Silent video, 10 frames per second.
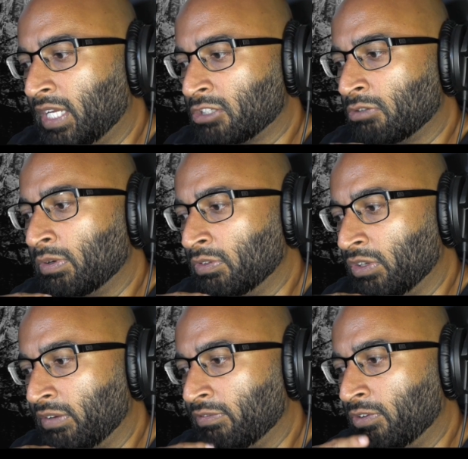that's what we
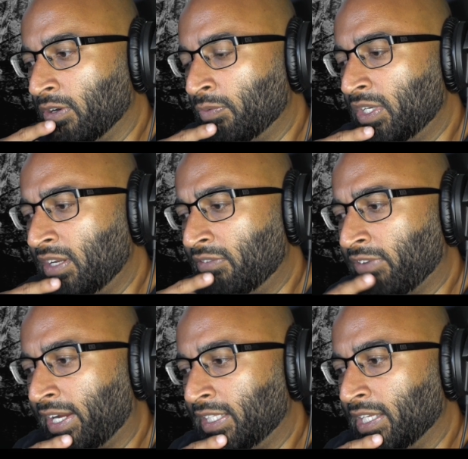were looking for and we
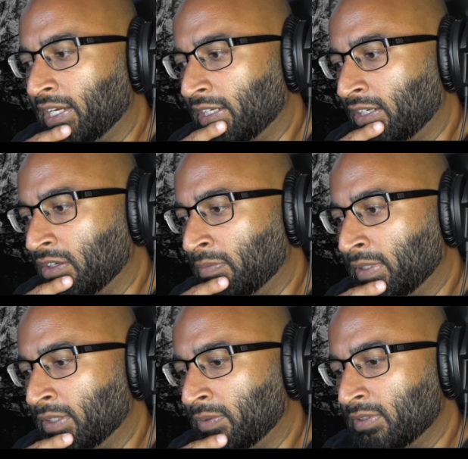did find that you
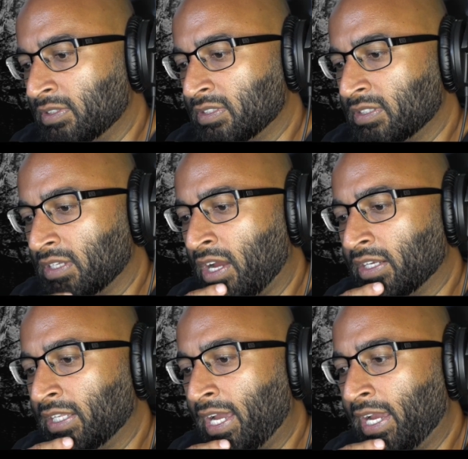know but it was
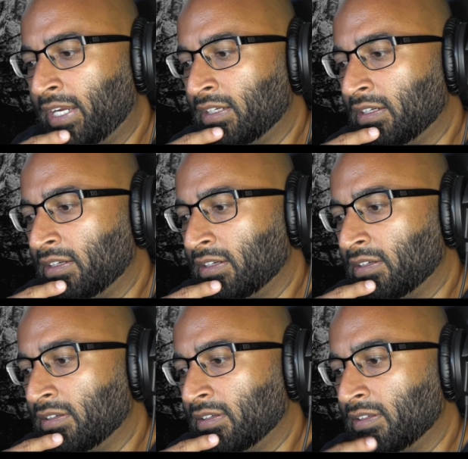online and
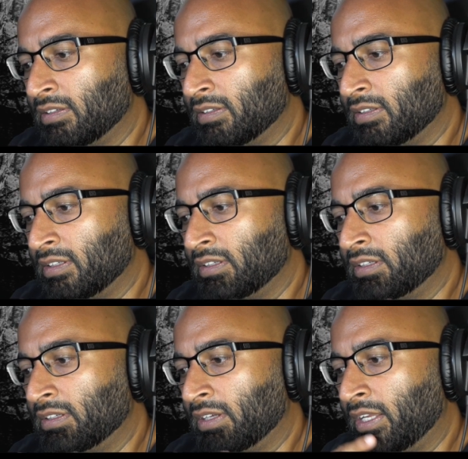
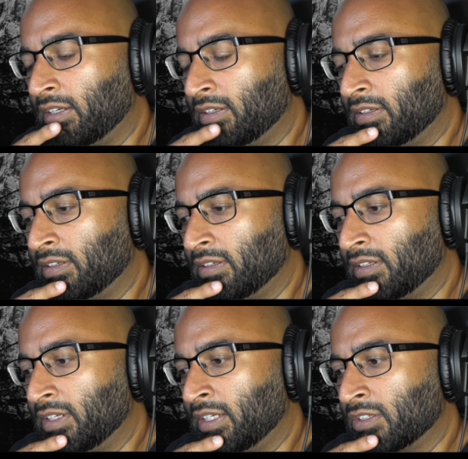and
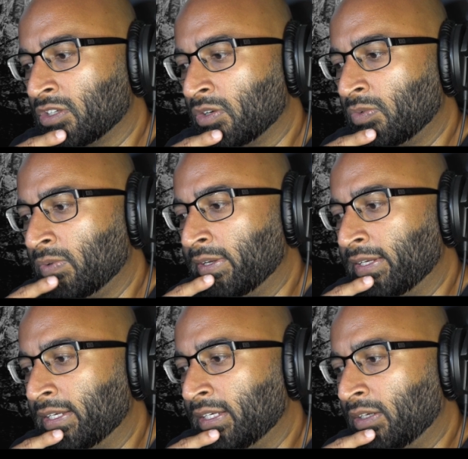and so
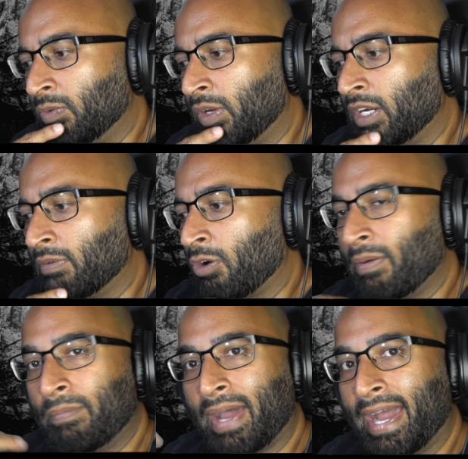we ended up
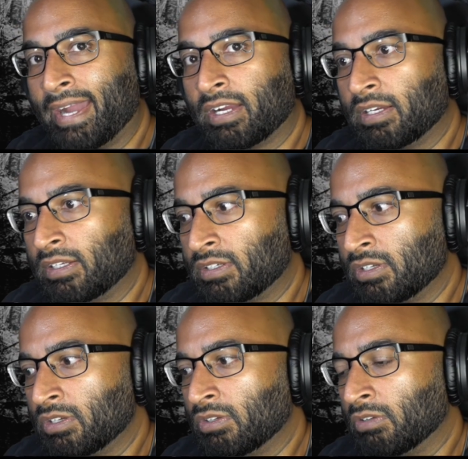going back
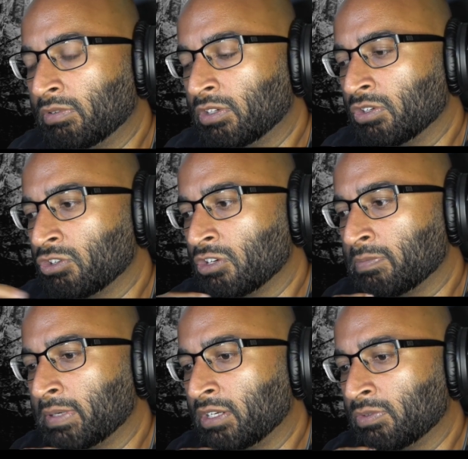to the original
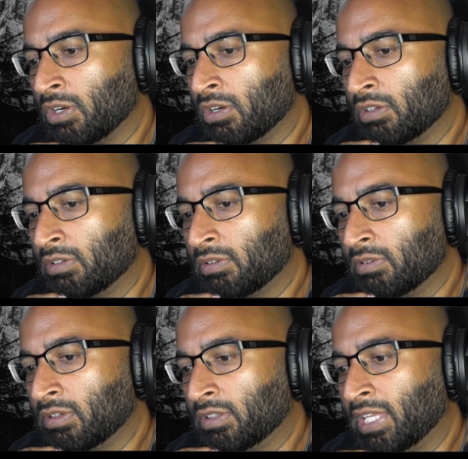church because we heard
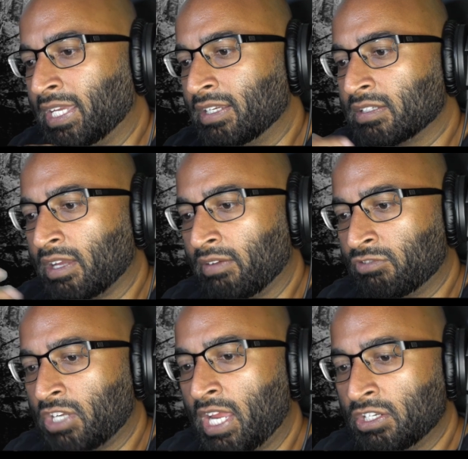things
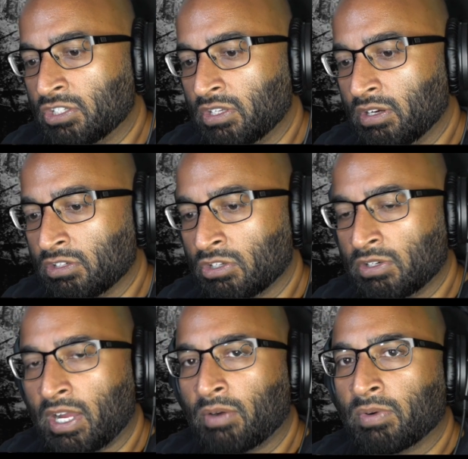have changed there and
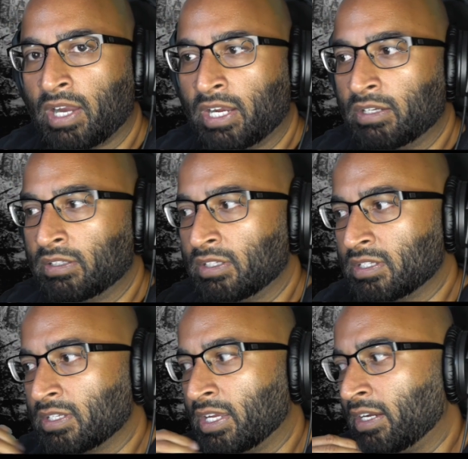so now we're kind of
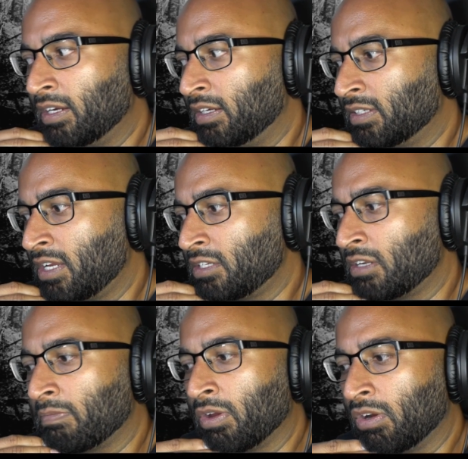this like a uh,
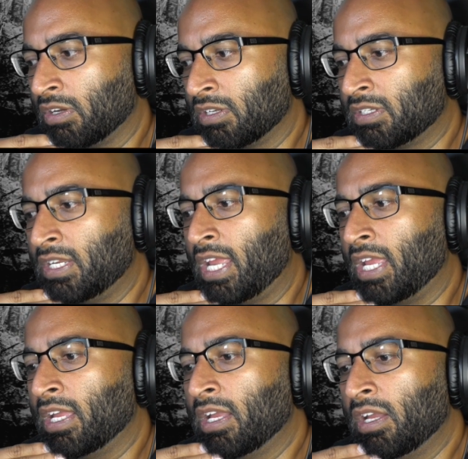testing period to
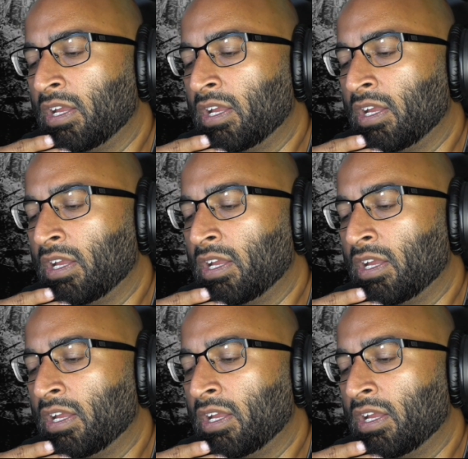see